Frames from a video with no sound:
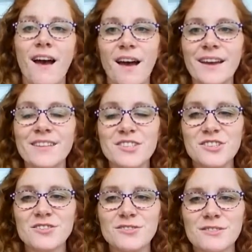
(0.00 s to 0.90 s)
I
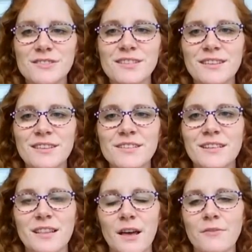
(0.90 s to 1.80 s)
choose
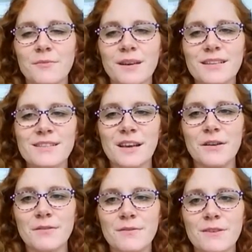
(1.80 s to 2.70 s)
to love
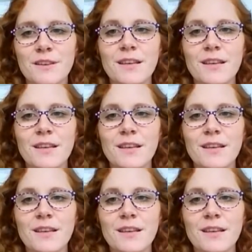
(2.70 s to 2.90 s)
myself